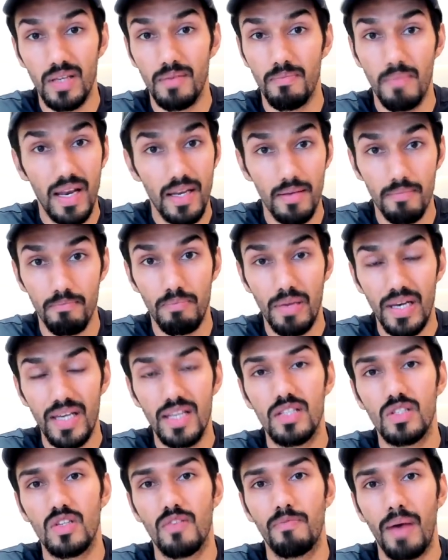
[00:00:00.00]
many
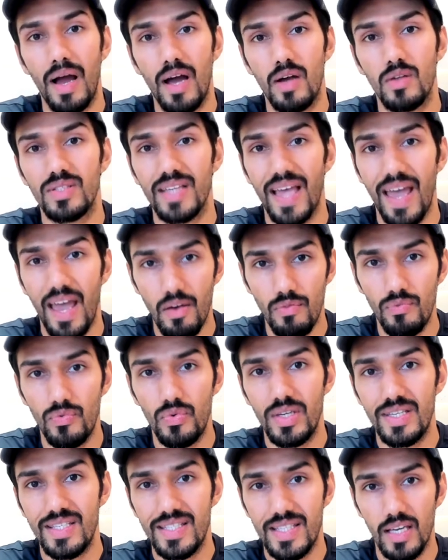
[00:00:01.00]
billions of pounds
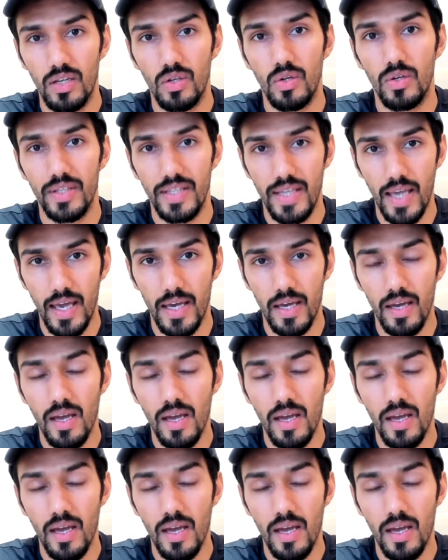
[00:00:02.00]
every single year.